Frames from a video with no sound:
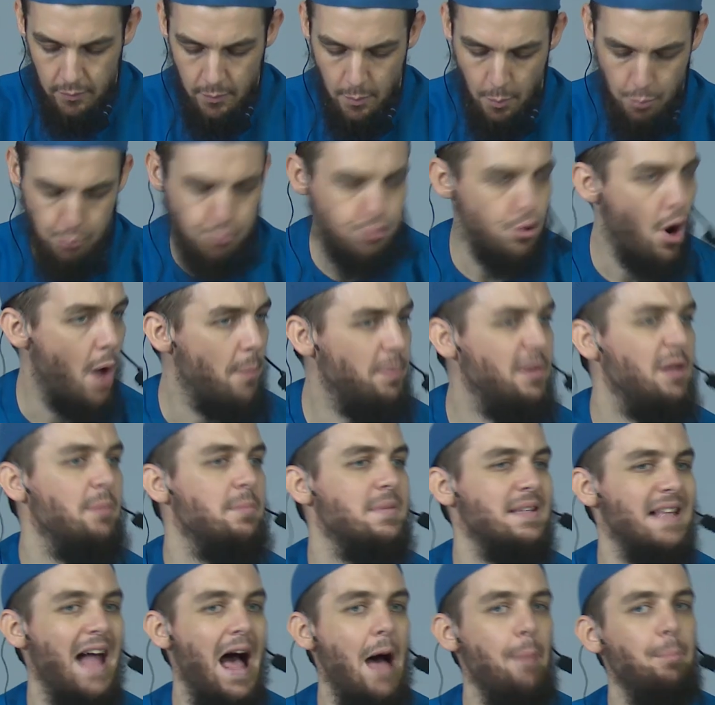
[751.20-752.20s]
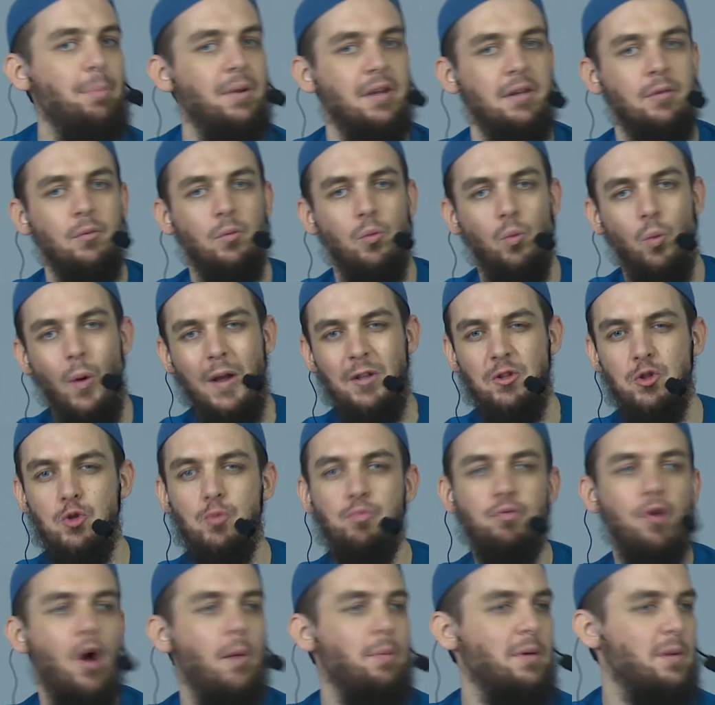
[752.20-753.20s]
Problems happen. When do
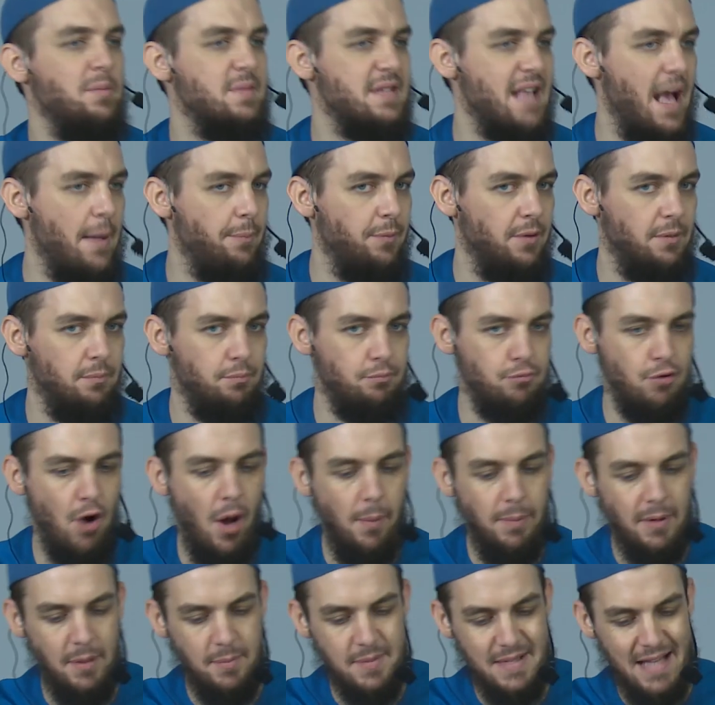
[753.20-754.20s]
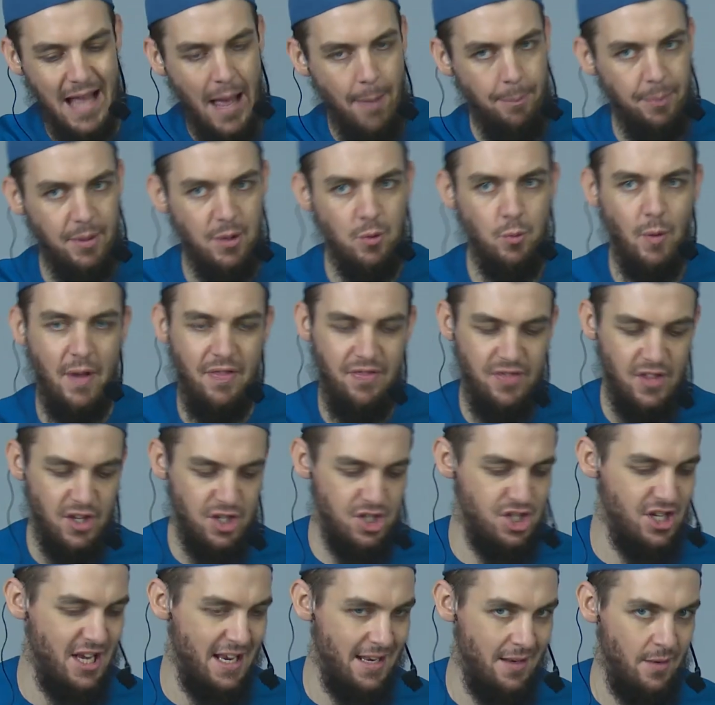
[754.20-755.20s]
problems happen? Problems happen when the
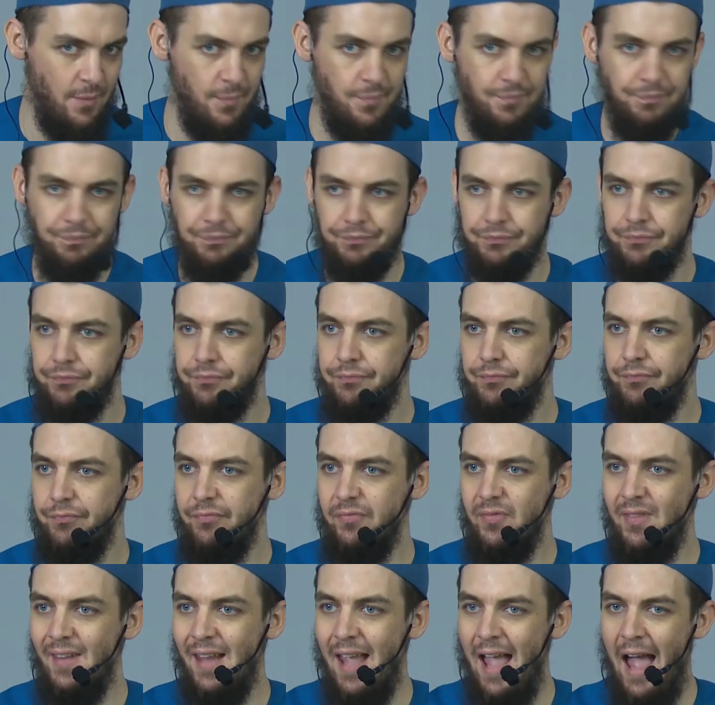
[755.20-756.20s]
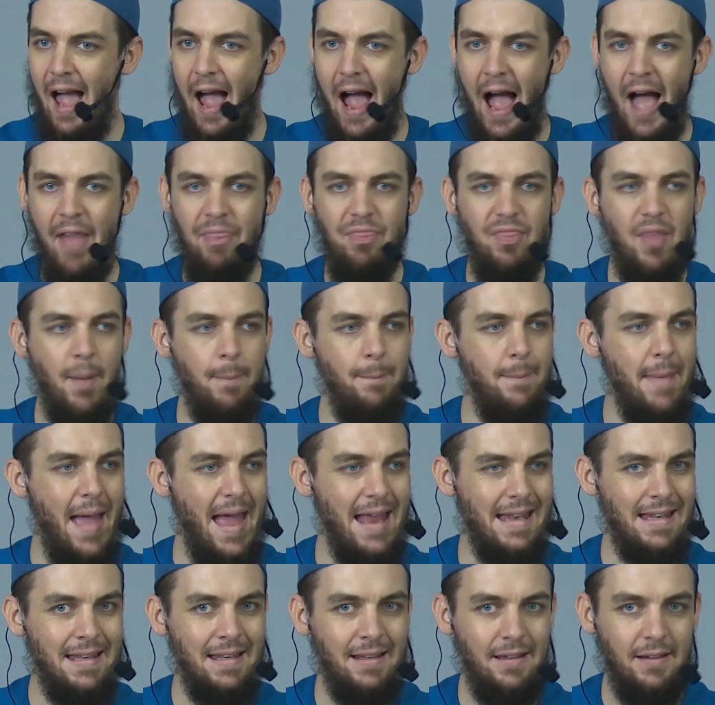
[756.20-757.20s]
jinn and the
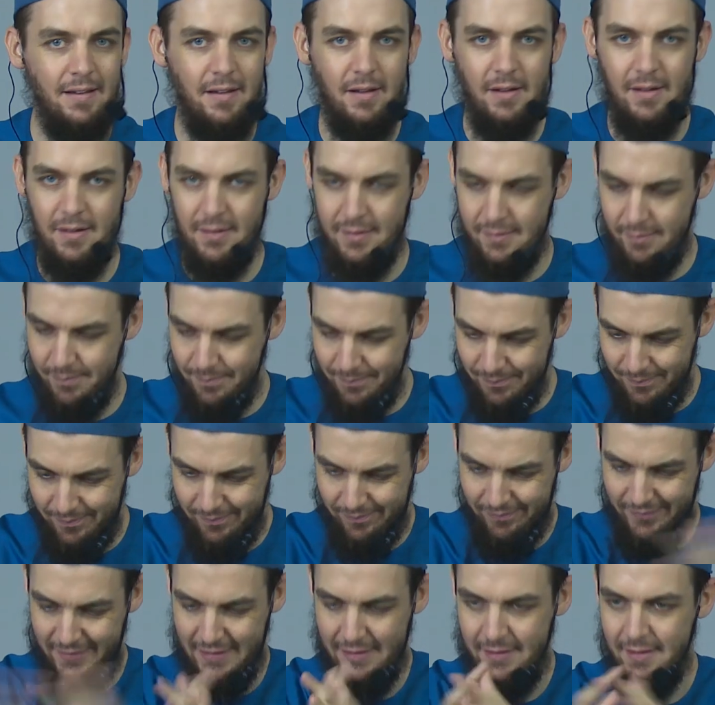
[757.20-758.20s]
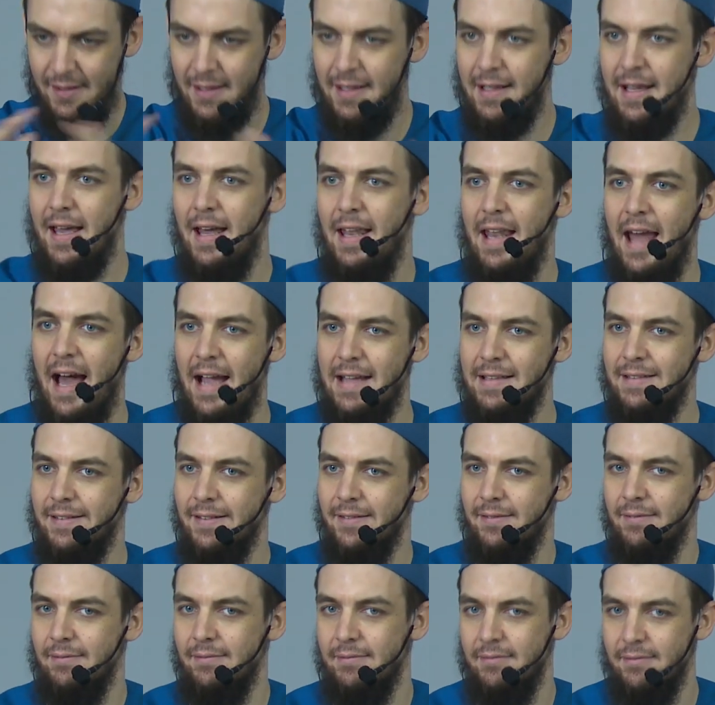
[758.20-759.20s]
men collide.
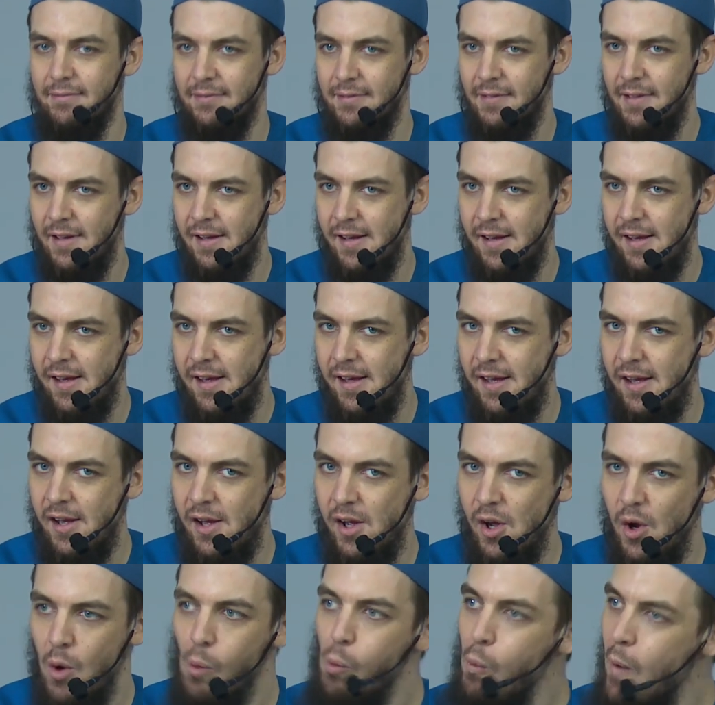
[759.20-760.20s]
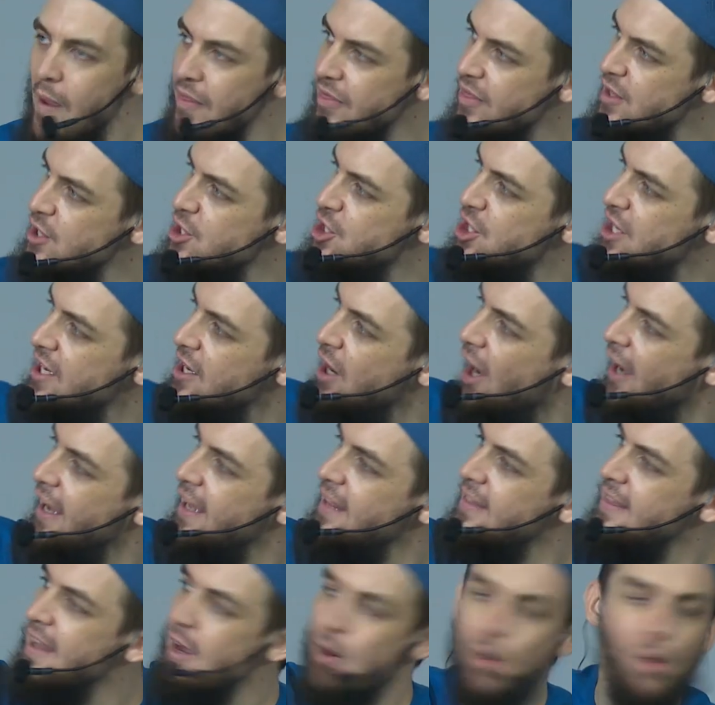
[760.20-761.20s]
When the jinn are
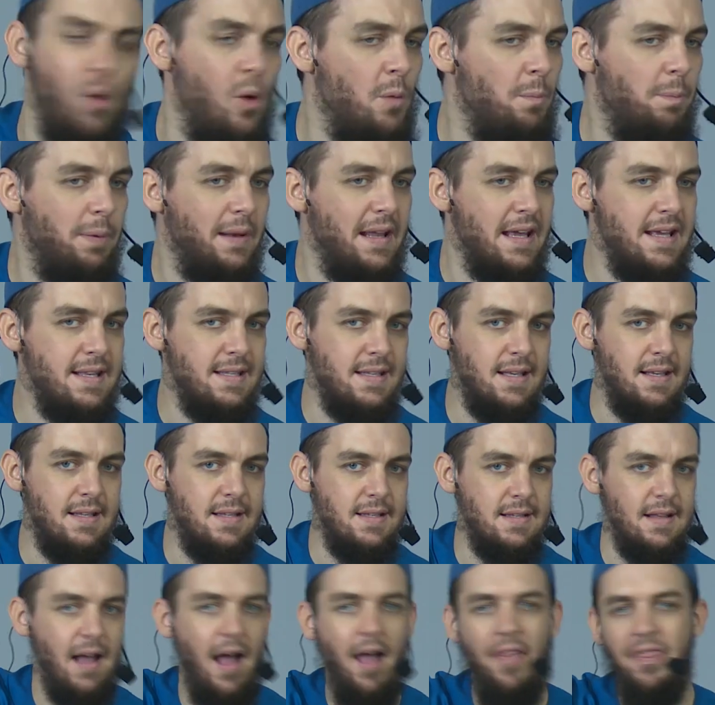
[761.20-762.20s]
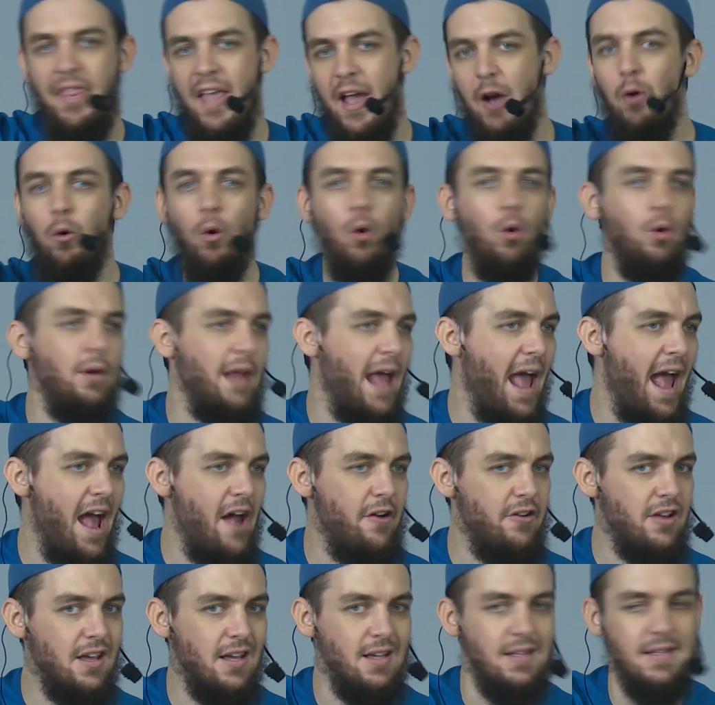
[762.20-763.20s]
in their own places and their own
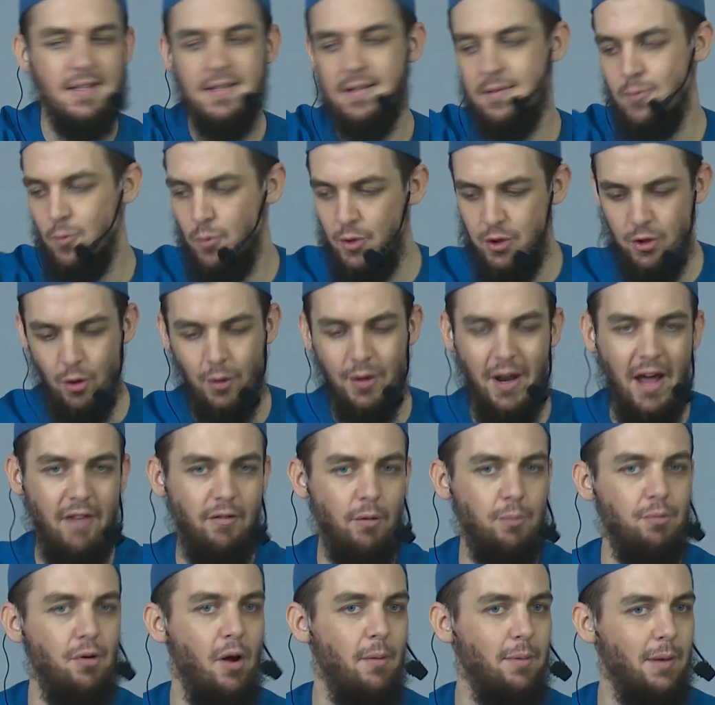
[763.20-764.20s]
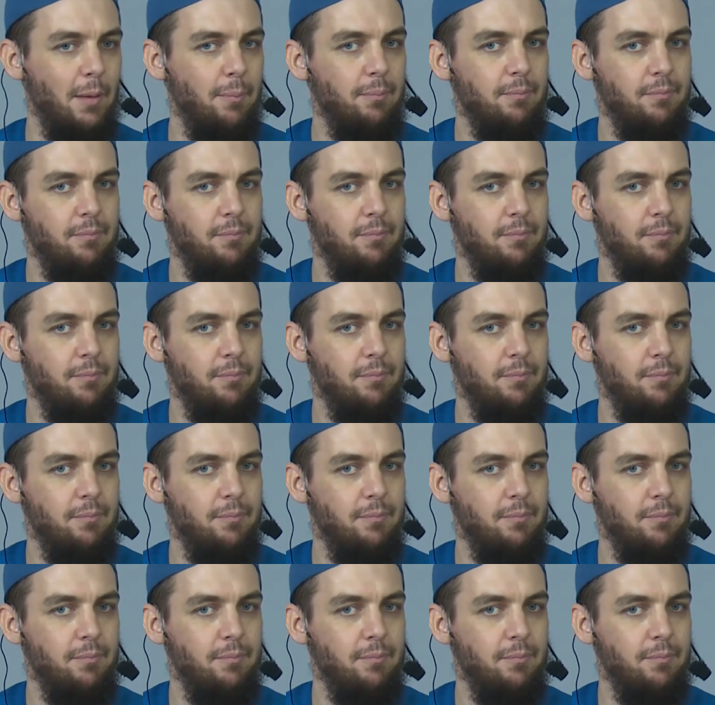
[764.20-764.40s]
areas, we don't have a problem.